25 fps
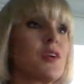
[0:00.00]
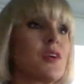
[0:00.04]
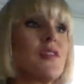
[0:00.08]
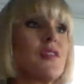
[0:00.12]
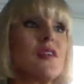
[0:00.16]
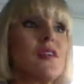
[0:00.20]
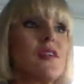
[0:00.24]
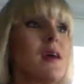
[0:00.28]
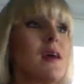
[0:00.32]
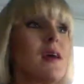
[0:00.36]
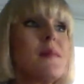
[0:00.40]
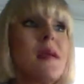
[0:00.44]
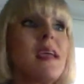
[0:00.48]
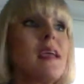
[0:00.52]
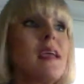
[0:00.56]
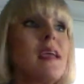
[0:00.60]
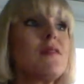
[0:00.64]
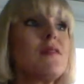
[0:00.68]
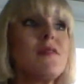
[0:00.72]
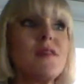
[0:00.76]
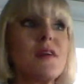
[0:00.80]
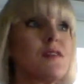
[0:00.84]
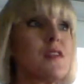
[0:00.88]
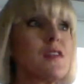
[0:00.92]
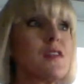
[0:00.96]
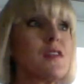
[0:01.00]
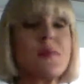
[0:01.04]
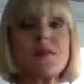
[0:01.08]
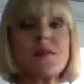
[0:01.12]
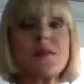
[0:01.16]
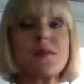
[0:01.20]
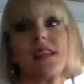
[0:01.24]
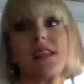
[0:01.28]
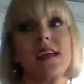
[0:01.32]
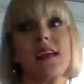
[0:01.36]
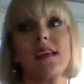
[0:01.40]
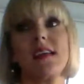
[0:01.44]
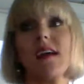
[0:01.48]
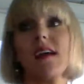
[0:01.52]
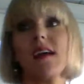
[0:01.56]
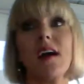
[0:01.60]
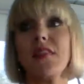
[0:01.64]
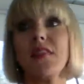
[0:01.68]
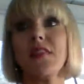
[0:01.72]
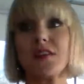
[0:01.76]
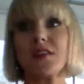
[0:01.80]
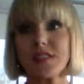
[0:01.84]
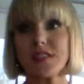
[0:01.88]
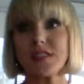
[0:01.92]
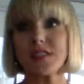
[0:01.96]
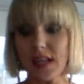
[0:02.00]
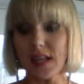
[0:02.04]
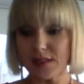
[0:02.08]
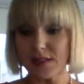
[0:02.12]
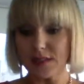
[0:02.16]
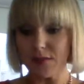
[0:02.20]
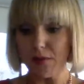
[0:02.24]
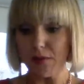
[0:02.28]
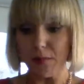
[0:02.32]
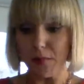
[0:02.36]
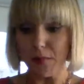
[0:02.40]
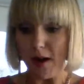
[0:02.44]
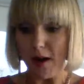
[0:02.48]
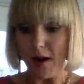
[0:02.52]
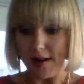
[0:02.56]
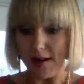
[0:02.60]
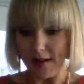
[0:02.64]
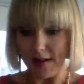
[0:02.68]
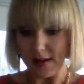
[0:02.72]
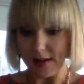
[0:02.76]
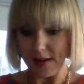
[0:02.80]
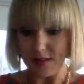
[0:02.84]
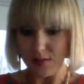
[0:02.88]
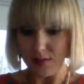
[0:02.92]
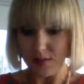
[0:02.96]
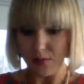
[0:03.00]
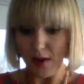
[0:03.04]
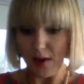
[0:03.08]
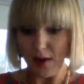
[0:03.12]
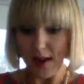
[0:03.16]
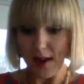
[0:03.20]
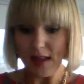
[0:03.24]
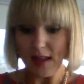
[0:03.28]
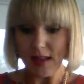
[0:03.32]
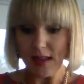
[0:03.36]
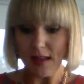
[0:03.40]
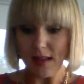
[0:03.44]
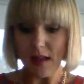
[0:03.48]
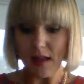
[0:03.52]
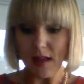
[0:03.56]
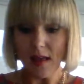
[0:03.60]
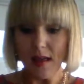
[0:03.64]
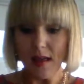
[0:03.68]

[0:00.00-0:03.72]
they're not making 50% on their sales of a product, right?